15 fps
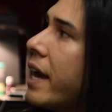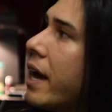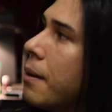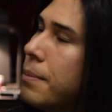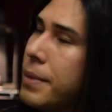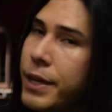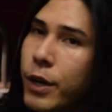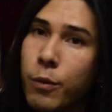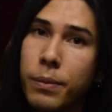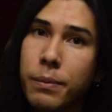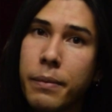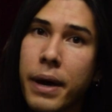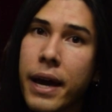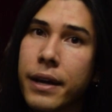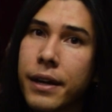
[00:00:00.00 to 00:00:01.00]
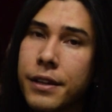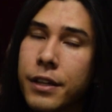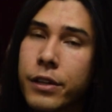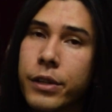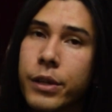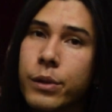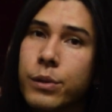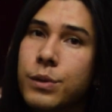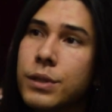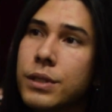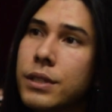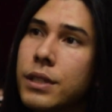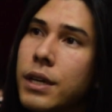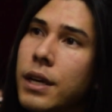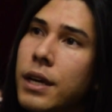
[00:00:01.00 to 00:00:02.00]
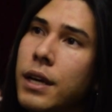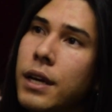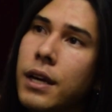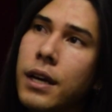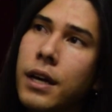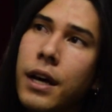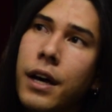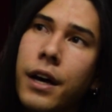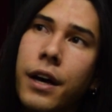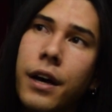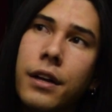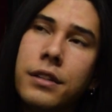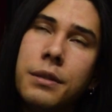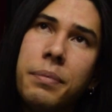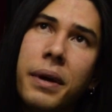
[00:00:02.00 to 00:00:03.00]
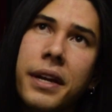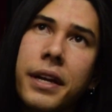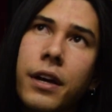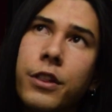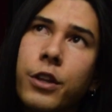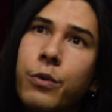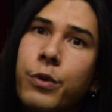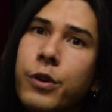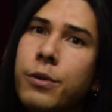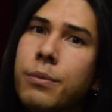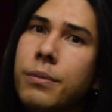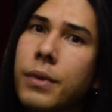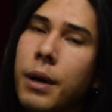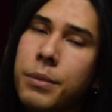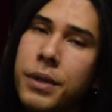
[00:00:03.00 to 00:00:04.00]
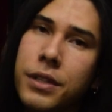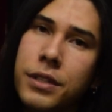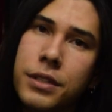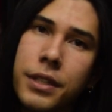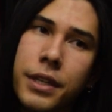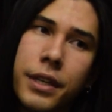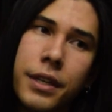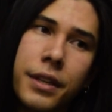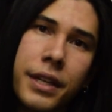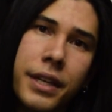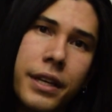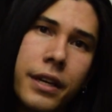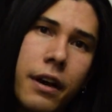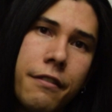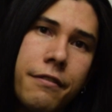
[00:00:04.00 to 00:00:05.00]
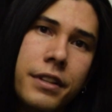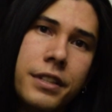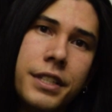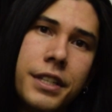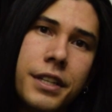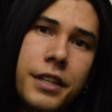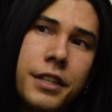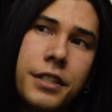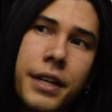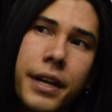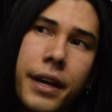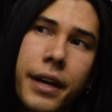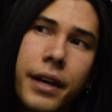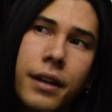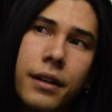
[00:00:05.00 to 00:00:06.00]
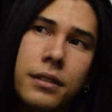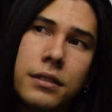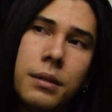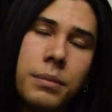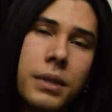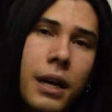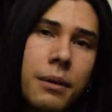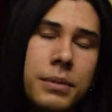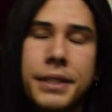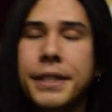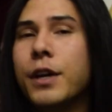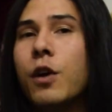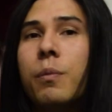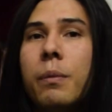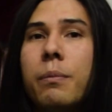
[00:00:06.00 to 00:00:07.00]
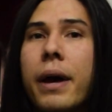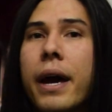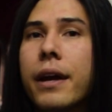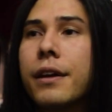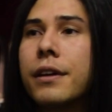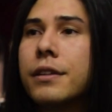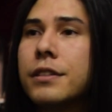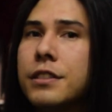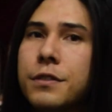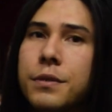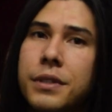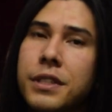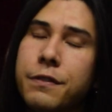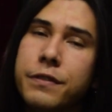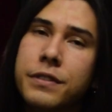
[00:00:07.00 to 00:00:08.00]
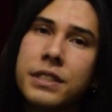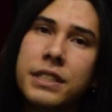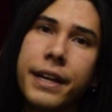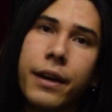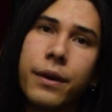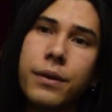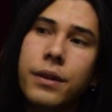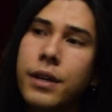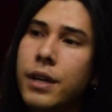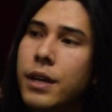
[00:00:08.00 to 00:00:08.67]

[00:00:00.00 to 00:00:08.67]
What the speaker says: cab, the open back, and the closed. Depending on the room, I'm using the vintage and sometimes the open back, just for a different sound,